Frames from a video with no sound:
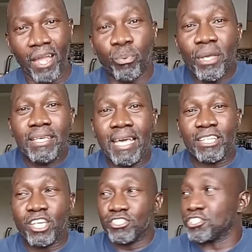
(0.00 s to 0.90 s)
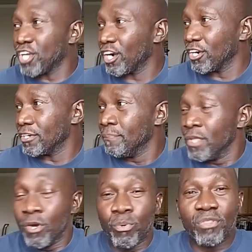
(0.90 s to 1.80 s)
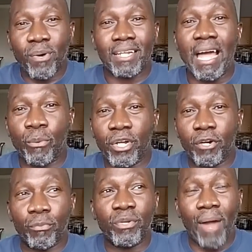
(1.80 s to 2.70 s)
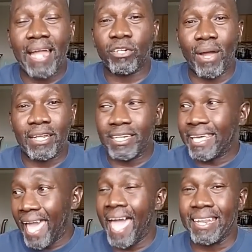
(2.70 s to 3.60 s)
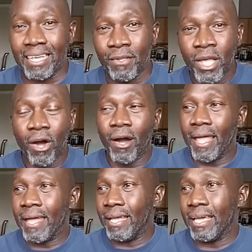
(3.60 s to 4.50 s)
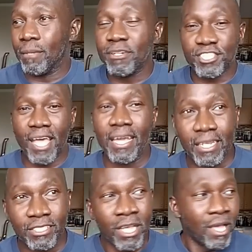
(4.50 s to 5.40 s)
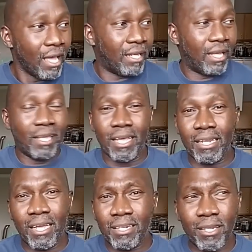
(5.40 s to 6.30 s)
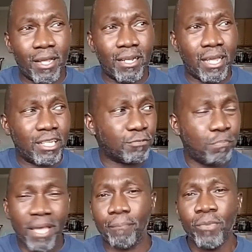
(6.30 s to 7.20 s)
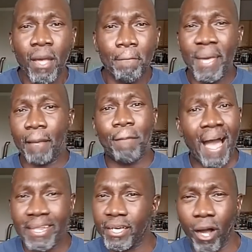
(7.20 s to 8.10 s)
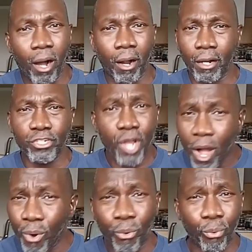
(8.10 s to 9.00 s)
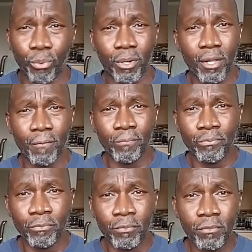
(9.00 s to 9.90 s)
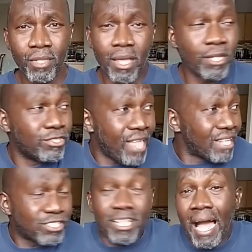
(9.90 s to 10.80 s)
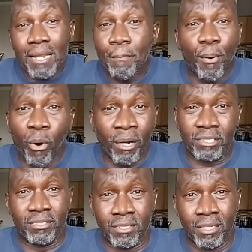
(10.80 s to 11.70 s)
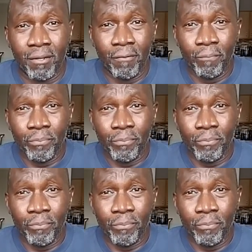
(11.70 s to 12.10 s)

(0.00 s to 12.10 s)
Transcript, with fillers: And we get concerned with whether or not we're going to be riding around in a Caddy or in, in a Mercedes, in, in, in, in, in this big, big body car. No, it, that's not important.